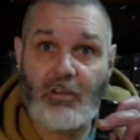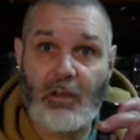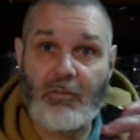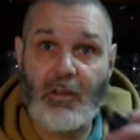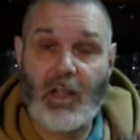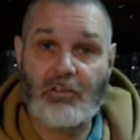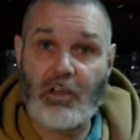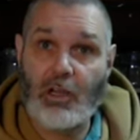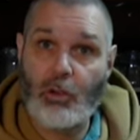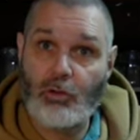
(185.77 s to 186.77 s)
see it
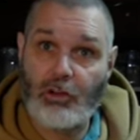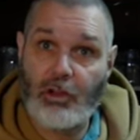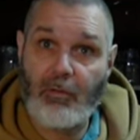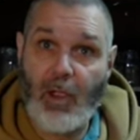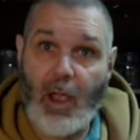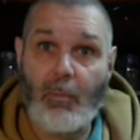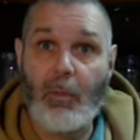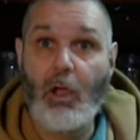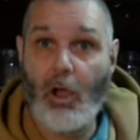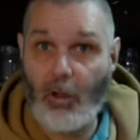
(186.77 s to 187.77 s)
flashing. It goes on your
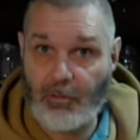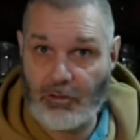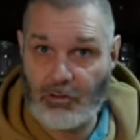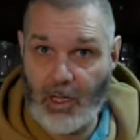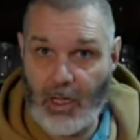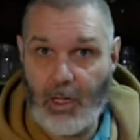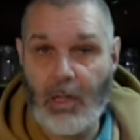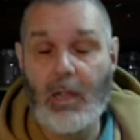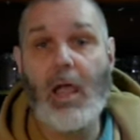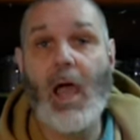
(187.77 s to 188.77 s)
arm, obviously,
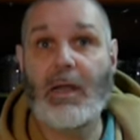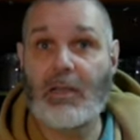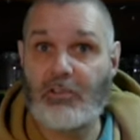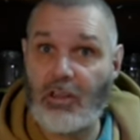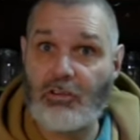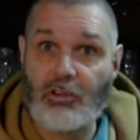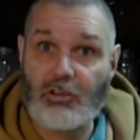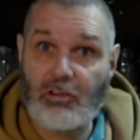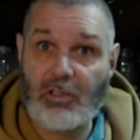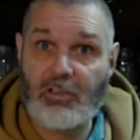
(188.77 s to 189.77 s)
and it
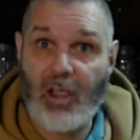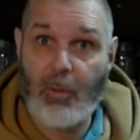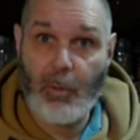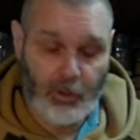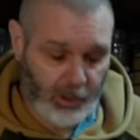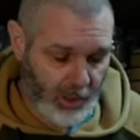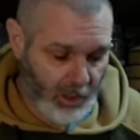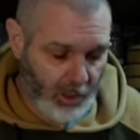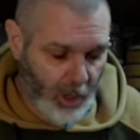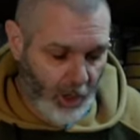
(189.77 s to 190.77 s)
senses your entire body.
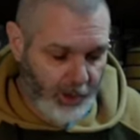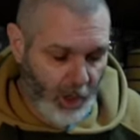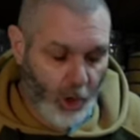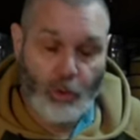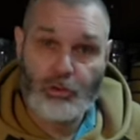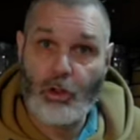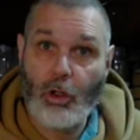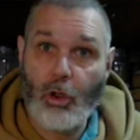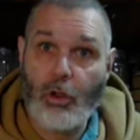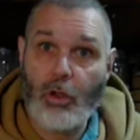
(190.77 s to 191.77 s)
And it
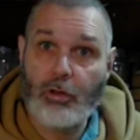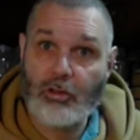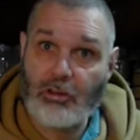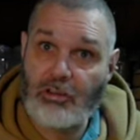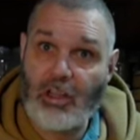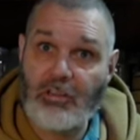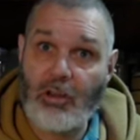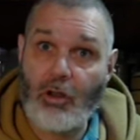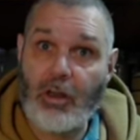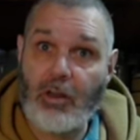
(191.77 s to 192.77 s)
also, there's a
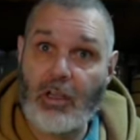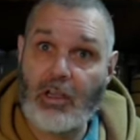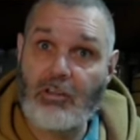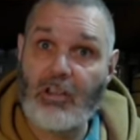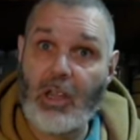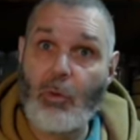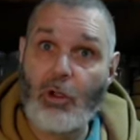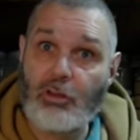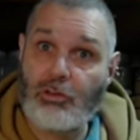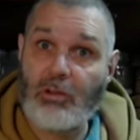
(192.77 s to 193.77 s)
setting on it that can tell you
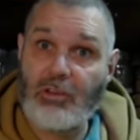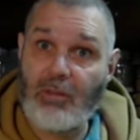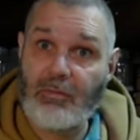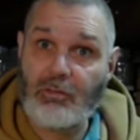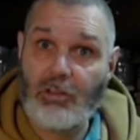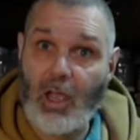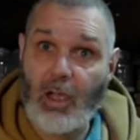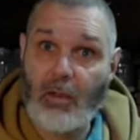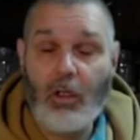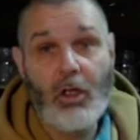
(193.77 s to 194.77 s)
what your stress levels
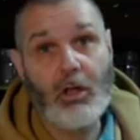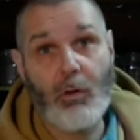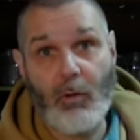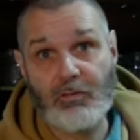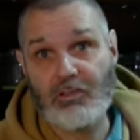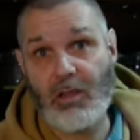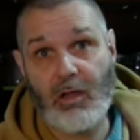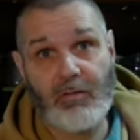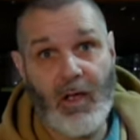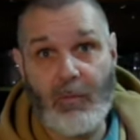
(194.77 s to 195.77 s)
are. Now, obviously,
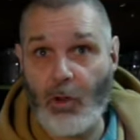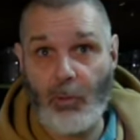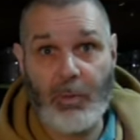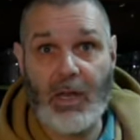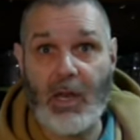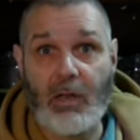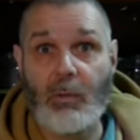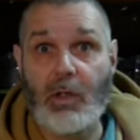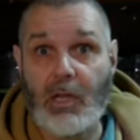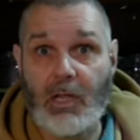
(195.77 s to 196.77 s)
if I've not been
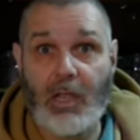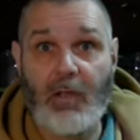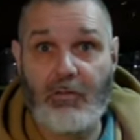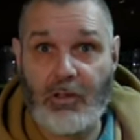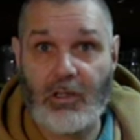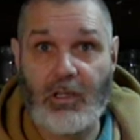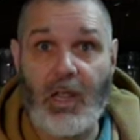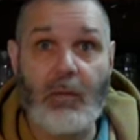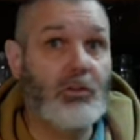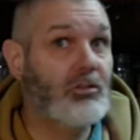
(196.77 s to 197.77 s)
anywhere near care for the
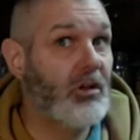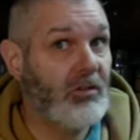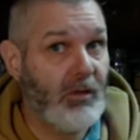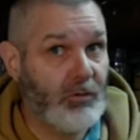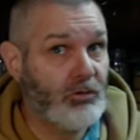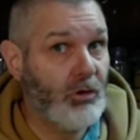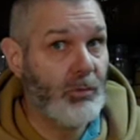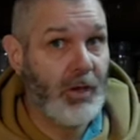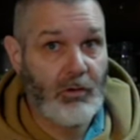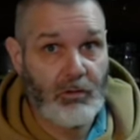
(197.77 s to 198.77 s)
day, my stress levels
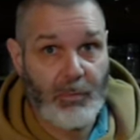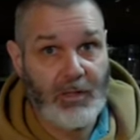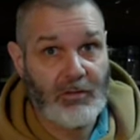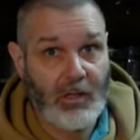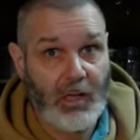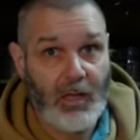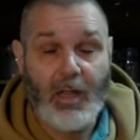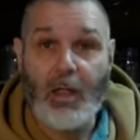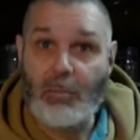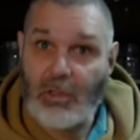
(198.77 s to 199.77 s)
come down dramatically.
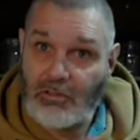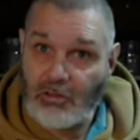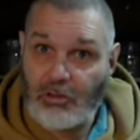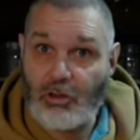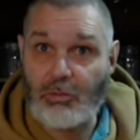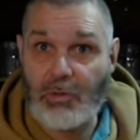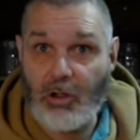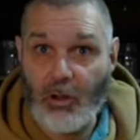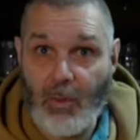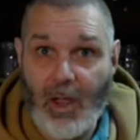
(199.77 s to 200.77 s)
Please excuse me
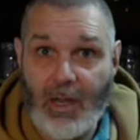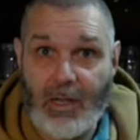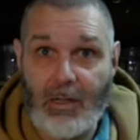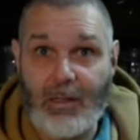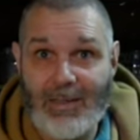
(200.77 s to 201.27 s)
dog barking.